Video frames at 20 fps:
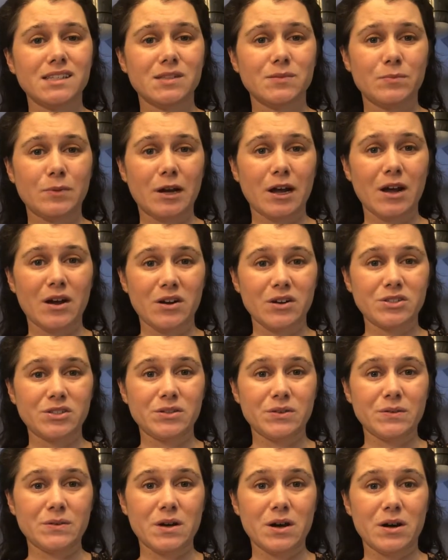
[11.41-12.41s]
but I
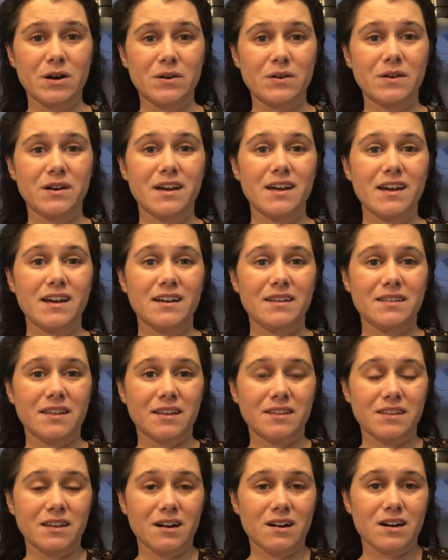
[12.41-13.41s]
also know
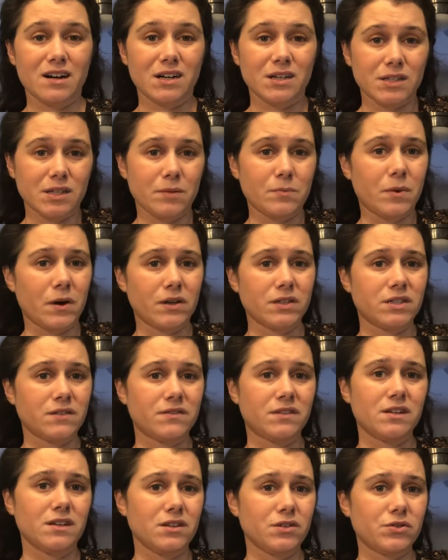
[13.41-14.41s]
that there are some parts of
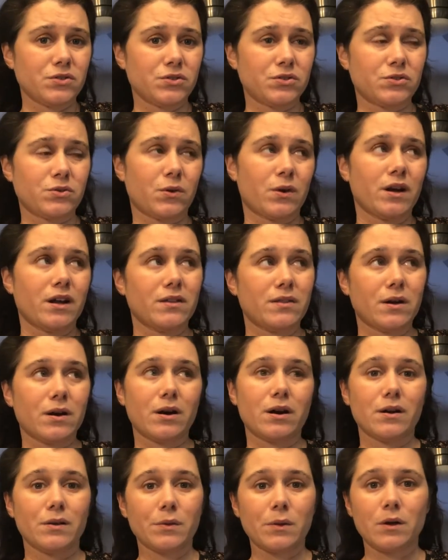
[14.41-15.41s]
the Easter story that
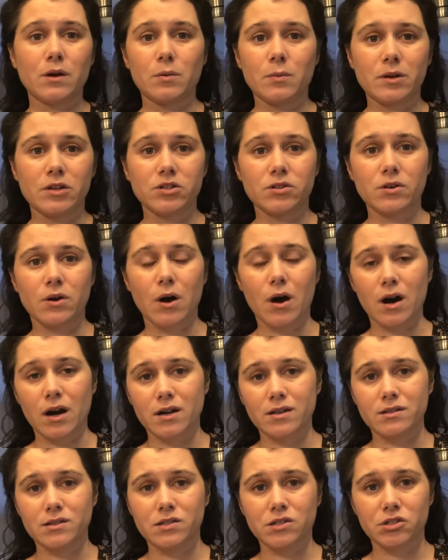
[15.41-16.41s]
are a little bit
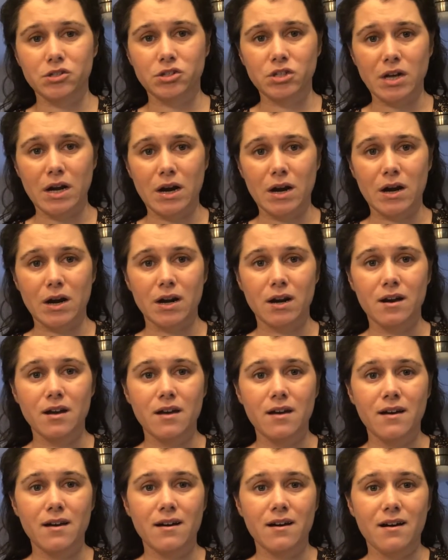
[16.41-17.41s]
hard to share
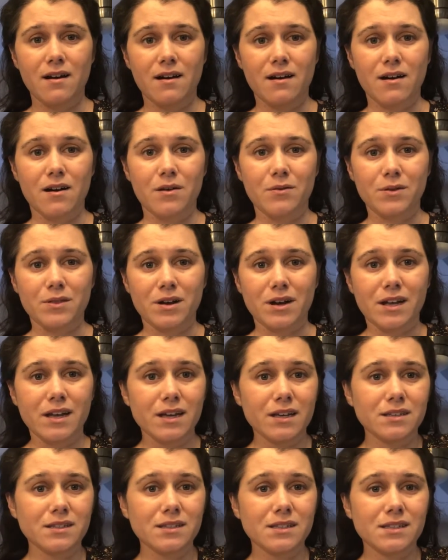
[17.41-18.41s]
with our
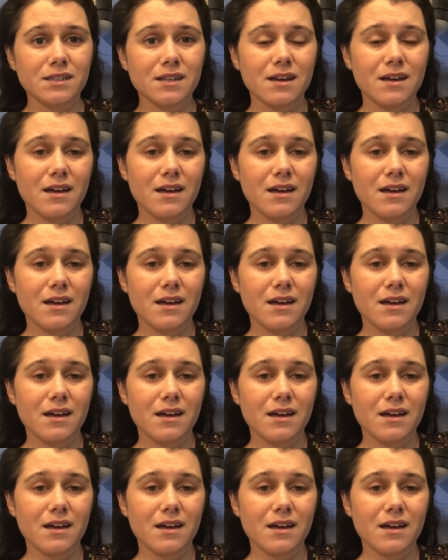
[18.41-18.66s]
kids.